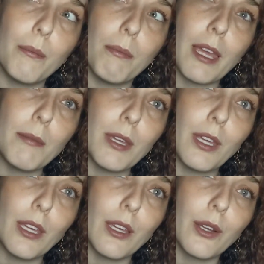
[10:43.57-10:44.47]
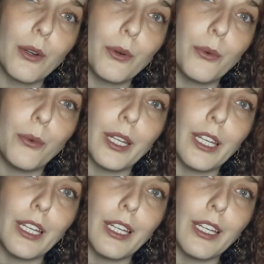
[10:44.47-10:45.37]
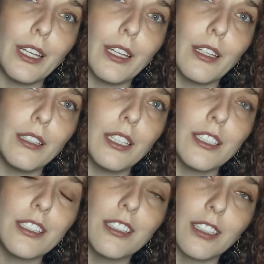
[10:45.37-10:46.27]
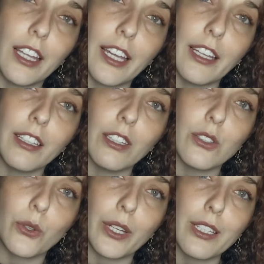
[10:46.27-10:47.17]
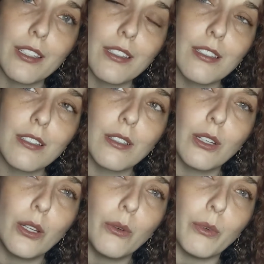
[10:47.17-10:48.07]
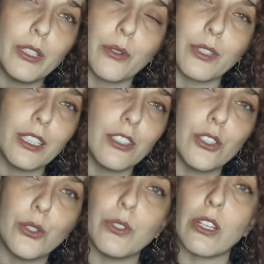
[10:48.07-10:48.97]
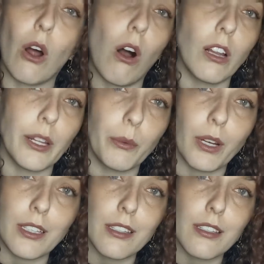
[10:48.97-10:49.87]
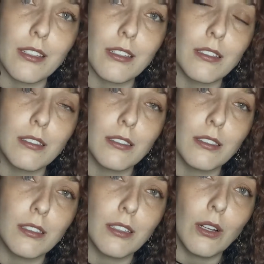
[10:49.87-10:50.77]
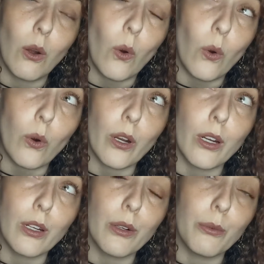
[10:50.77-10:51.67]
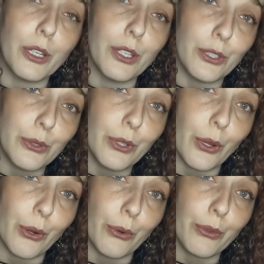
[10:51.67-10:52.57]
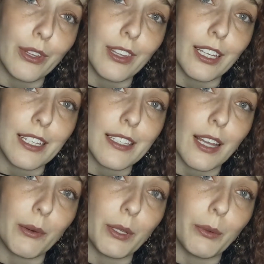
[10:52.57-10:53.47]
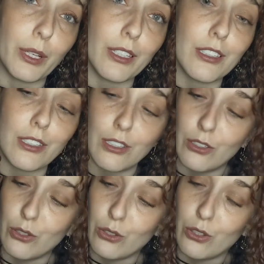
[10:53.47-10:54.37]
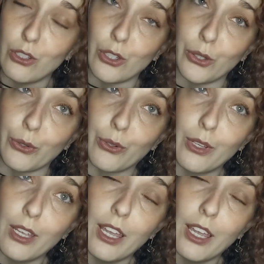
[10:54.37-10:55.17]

maybe we need to delay the choice. We don't need to choose it all at once. Or we do know the things that we want to do